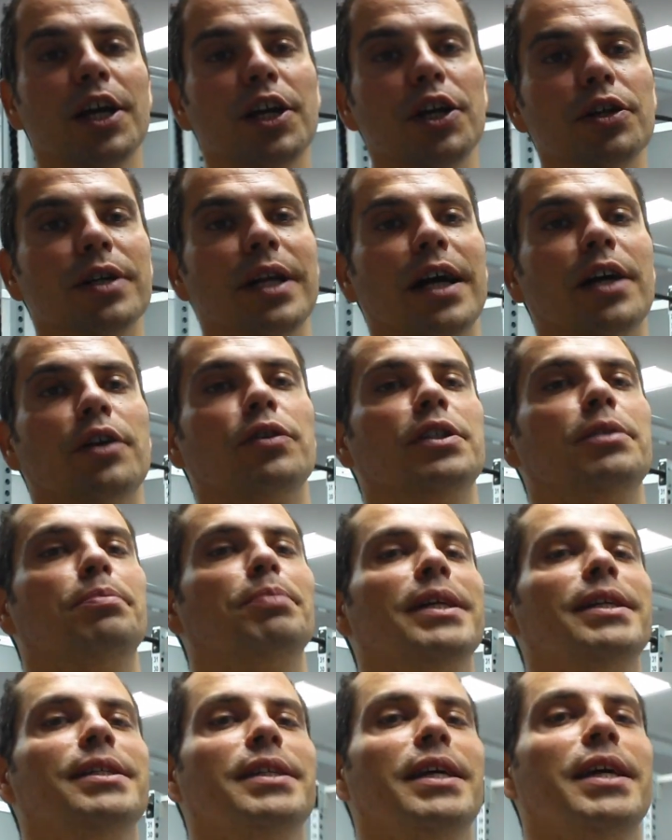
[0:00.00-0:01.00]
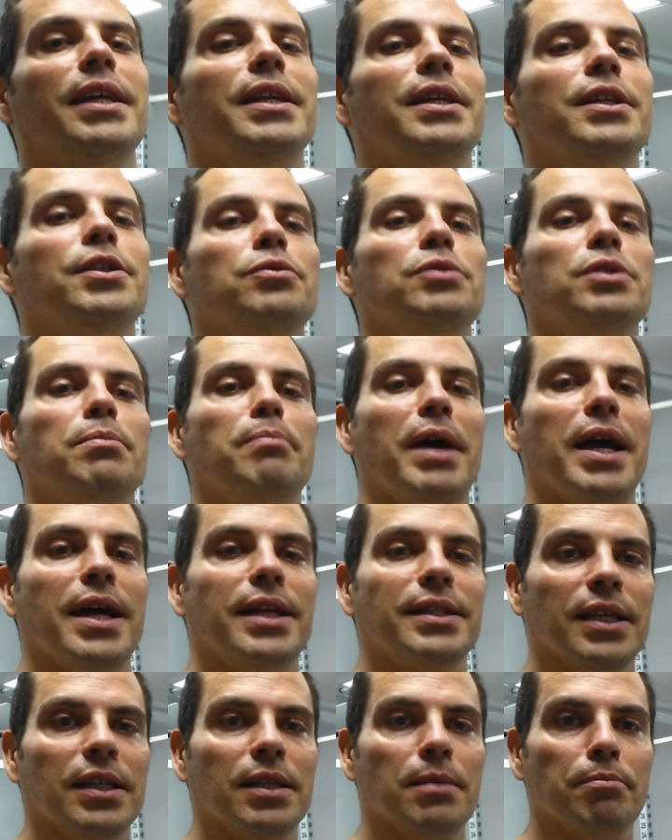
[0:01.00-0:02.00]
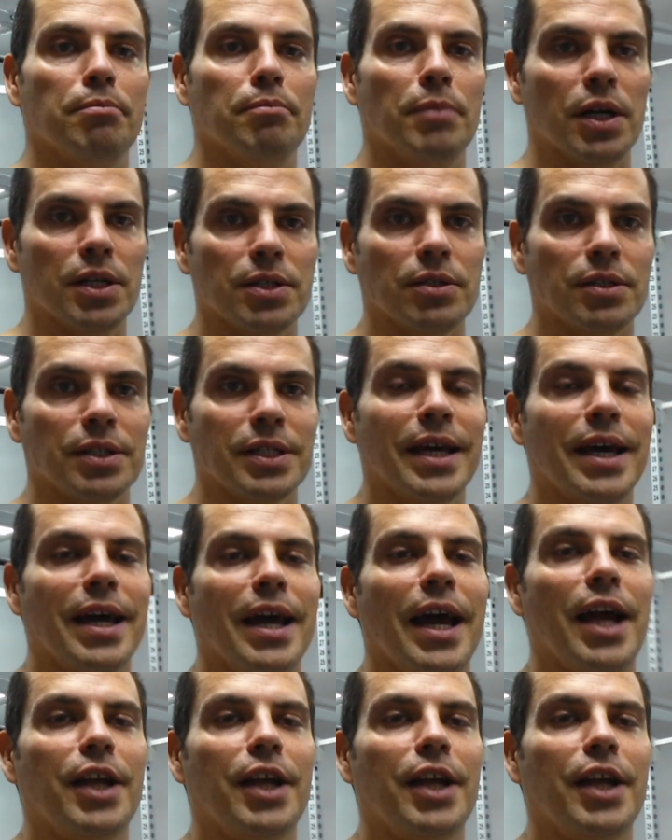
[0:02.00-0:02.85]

you're not going to place any new demands on the muscles,